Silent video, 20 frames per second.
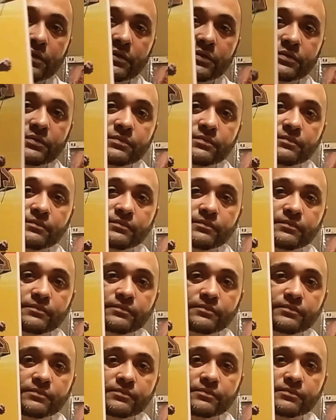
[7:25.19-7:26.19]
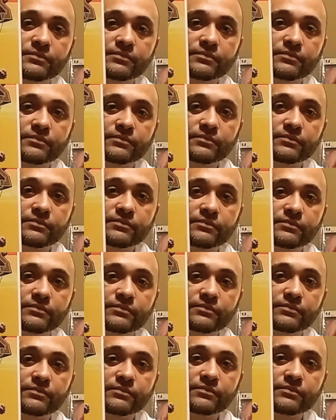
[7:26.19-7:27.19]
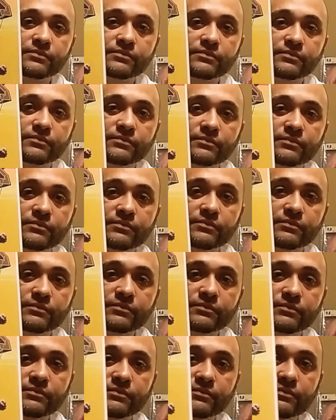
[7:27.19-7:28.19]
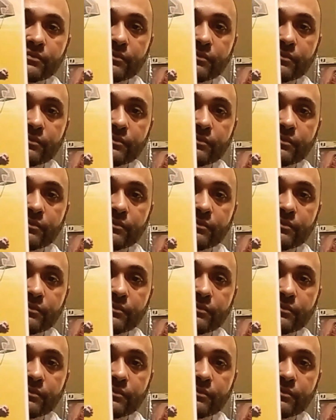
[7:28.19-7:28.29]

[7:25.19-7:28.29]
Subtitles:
[no speech]